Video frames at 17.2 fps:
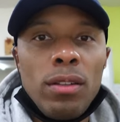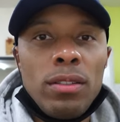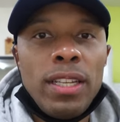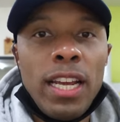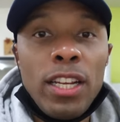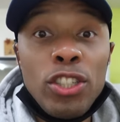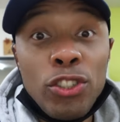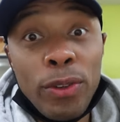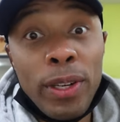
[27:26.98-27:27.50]

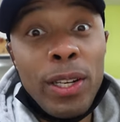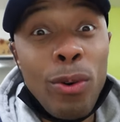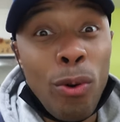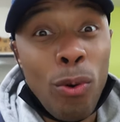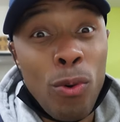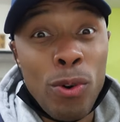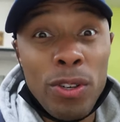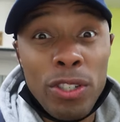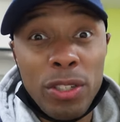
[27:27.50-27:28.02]
tangerine
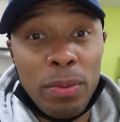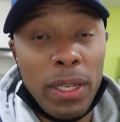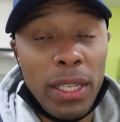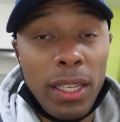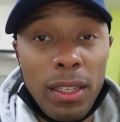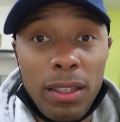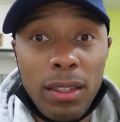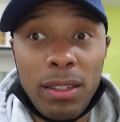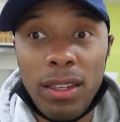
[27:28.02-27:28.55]
or orange
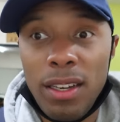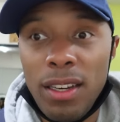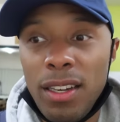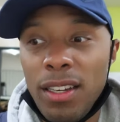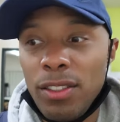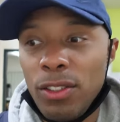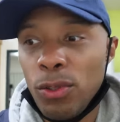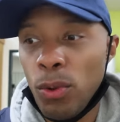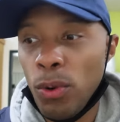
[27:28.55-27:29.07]
picking
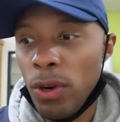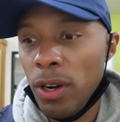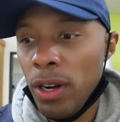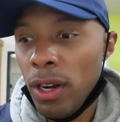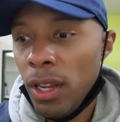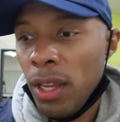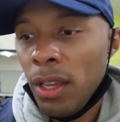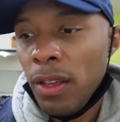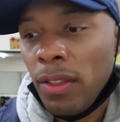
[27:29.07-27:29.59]
tour,
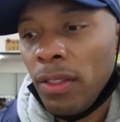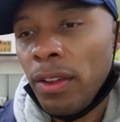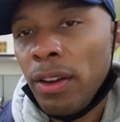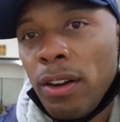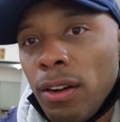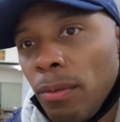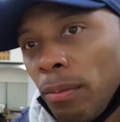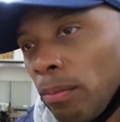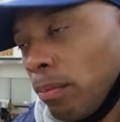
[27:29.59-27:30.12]
they're